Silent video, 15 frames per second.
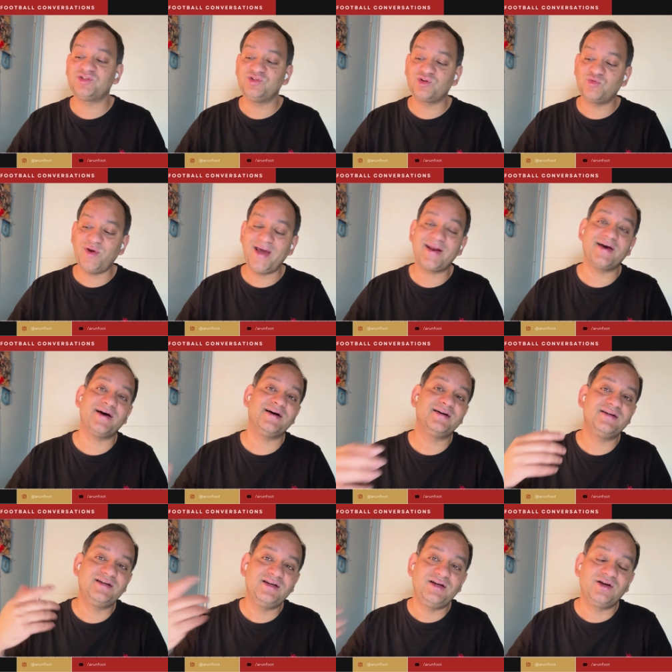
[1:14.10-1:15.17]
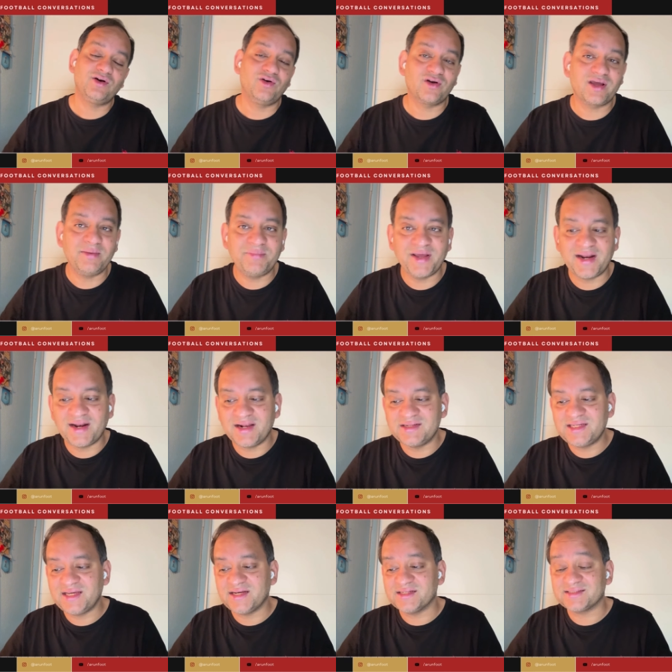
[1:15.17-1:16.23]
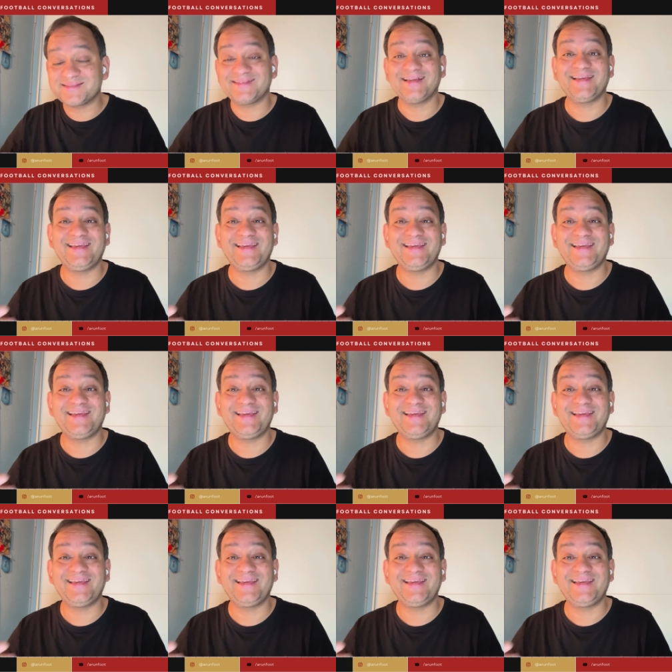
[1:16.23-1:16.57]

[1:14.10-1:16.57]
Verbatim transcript: Nogueira, Jorge Pereira Diaz,